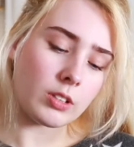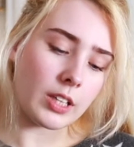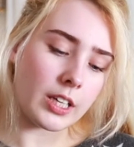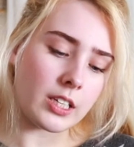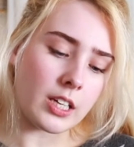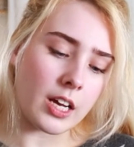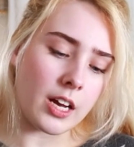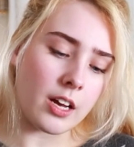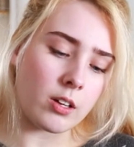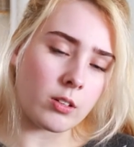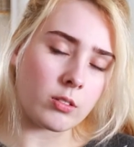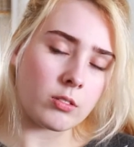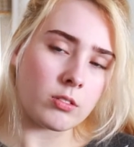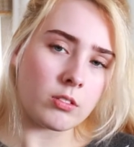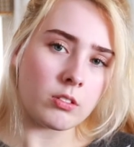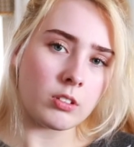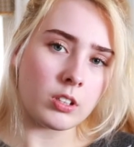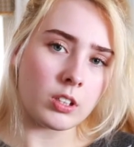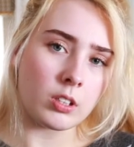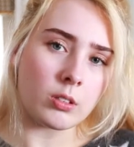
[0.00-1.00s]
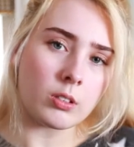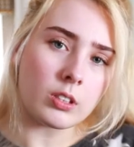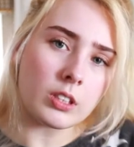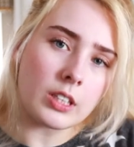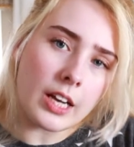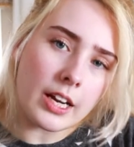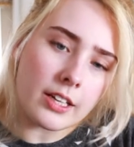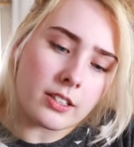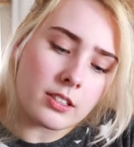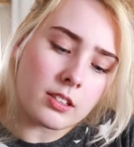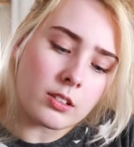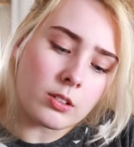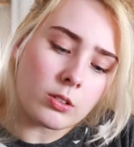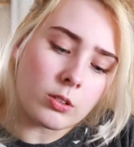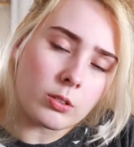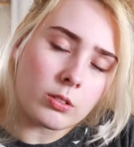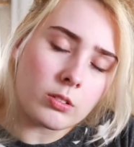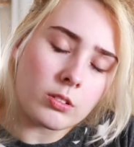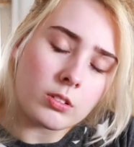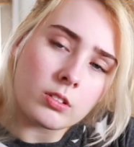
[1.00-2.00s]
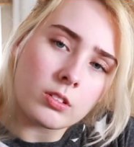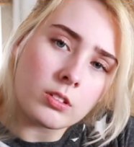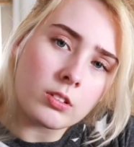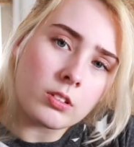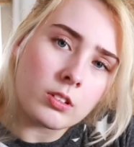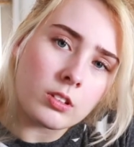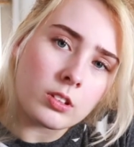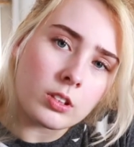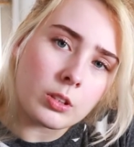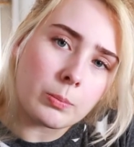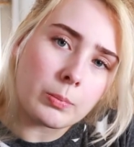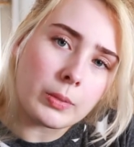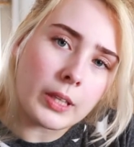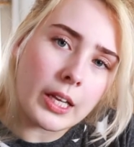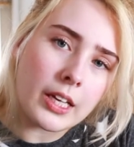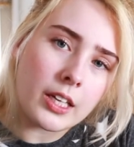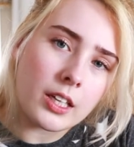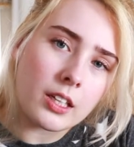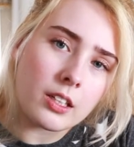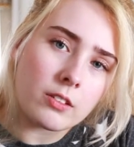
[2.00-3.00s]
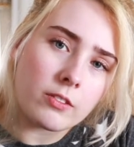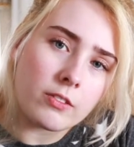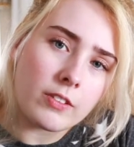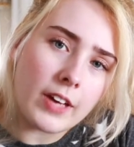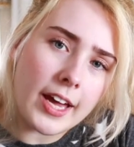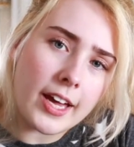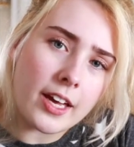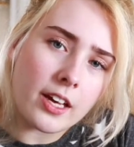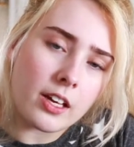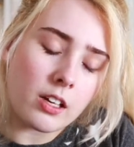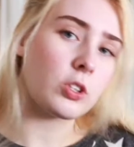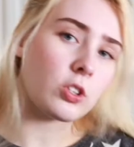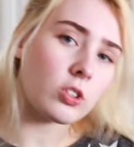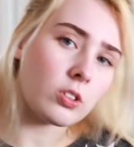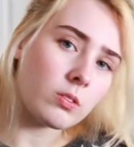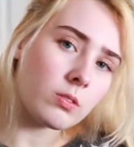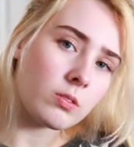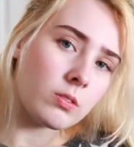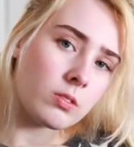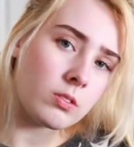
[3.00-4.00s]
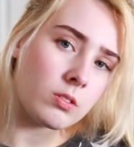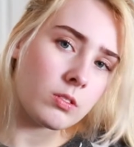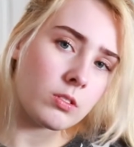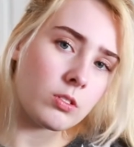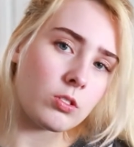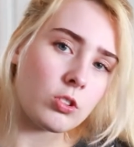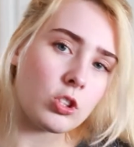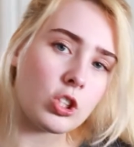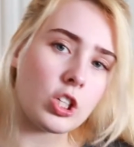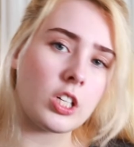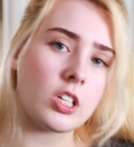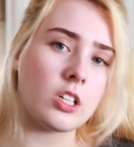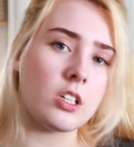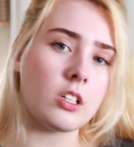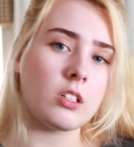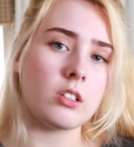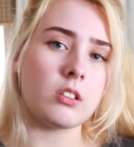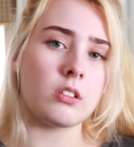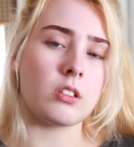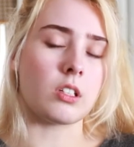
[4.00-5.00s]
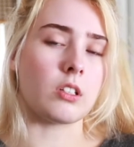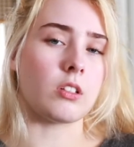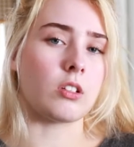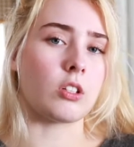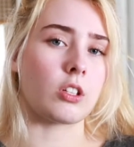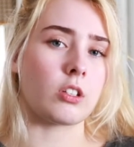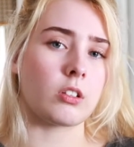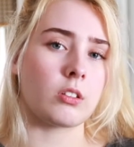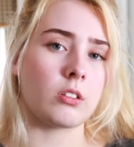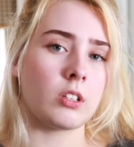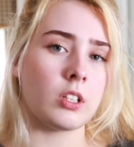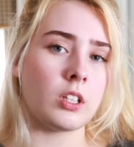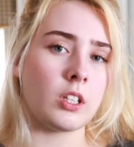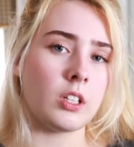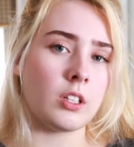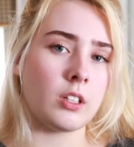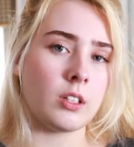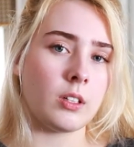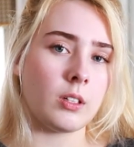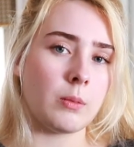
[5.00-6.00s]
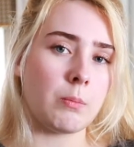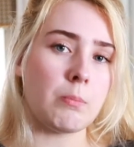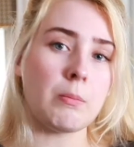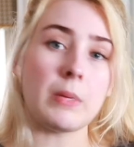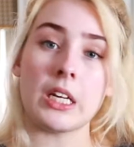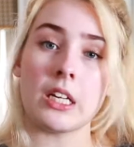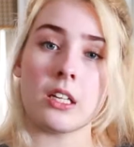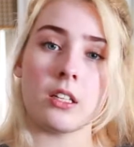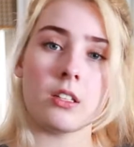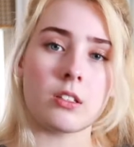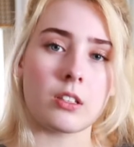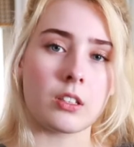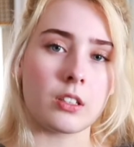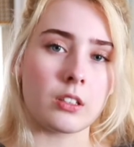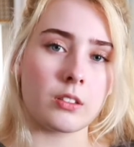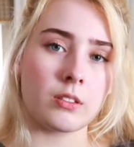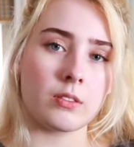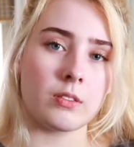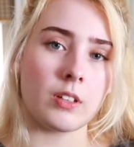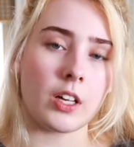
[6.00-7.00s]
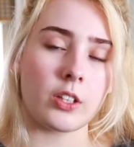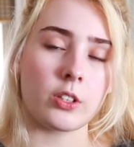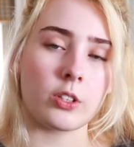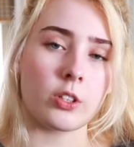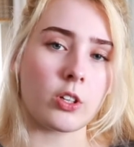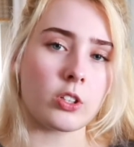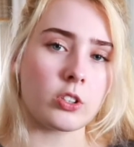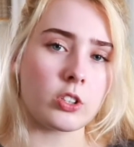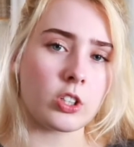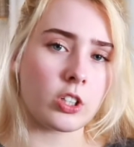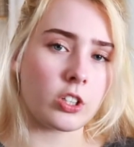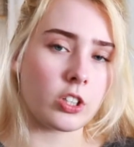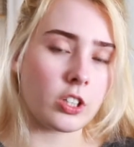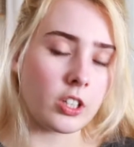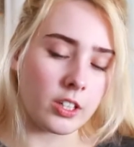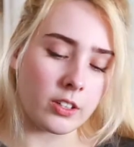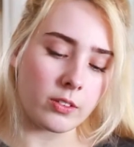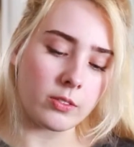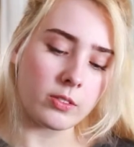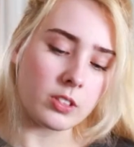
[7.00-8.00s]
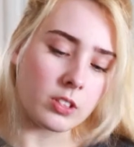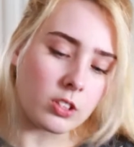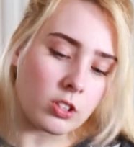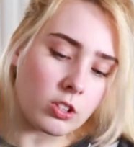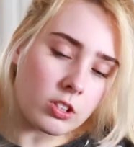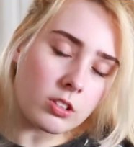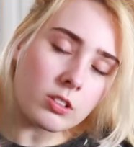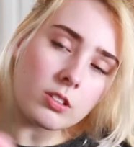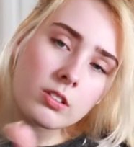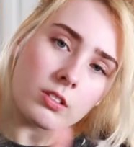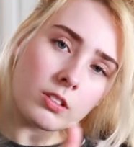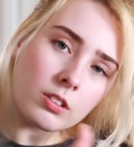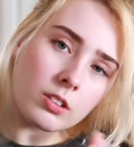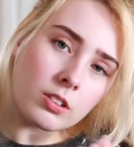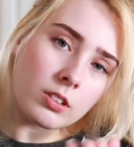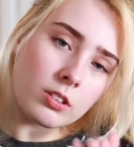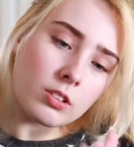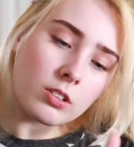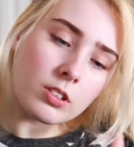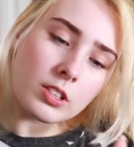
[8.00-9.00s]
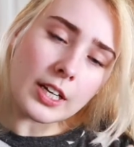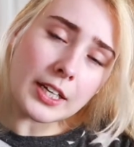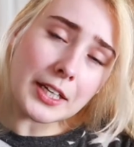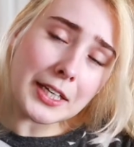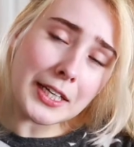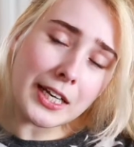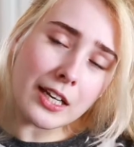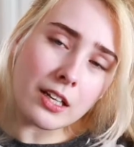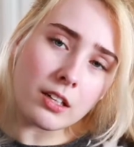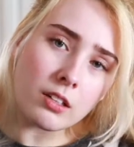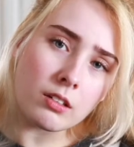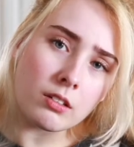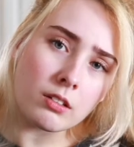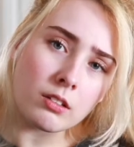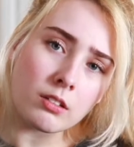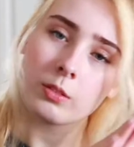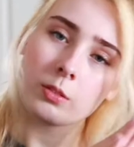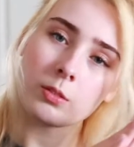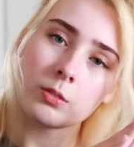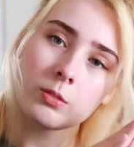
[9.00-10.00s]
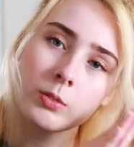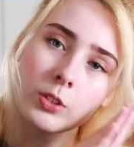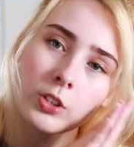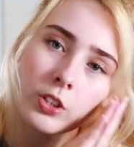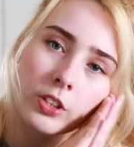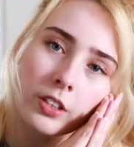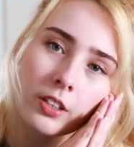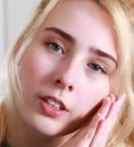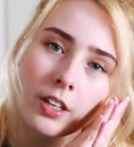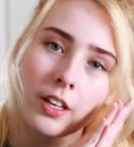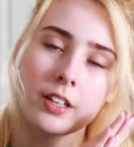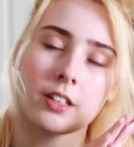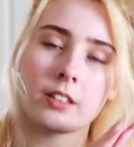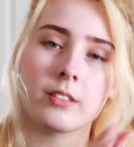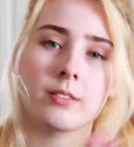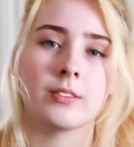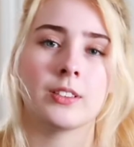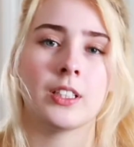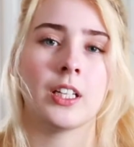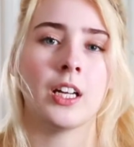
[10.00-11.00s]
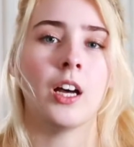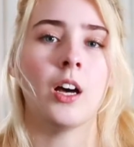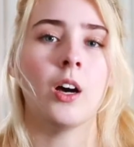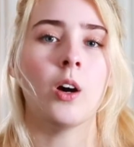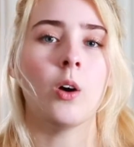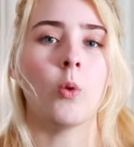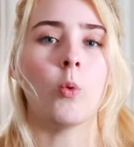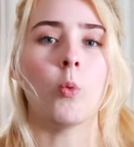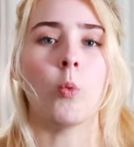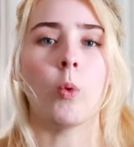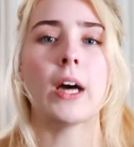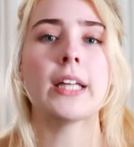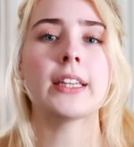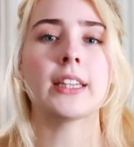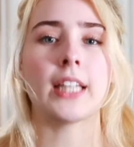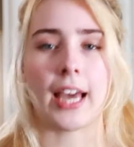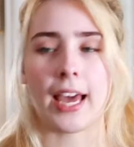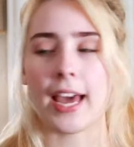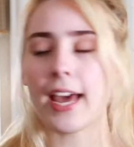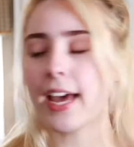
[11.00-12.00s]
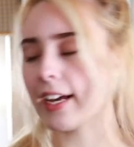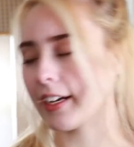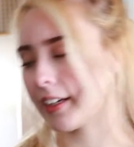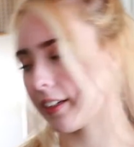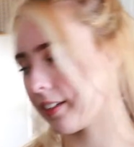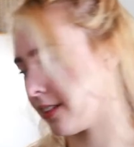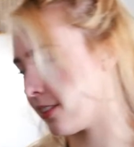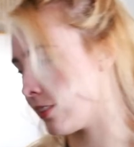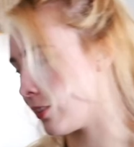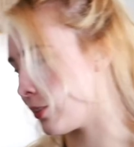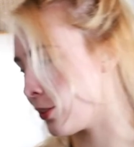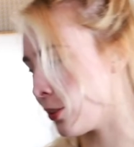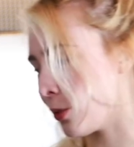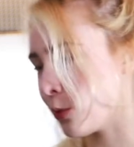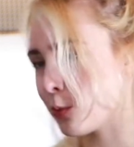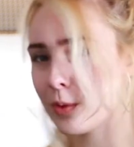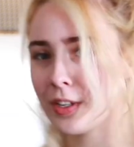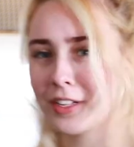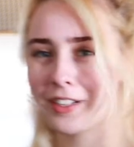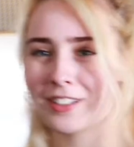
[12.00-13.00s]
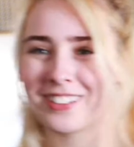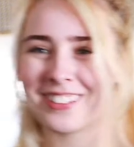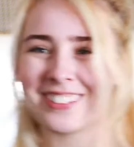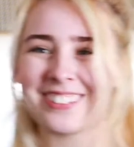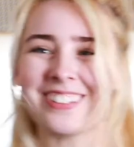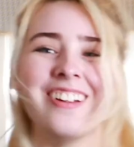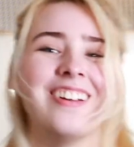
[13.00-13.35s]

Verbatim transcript: You lay down, you know, a nice little blanket of egg, your cheese and your meat or other alternatives, and you just tuck it in, wish it good night. What the heck, it's so weird.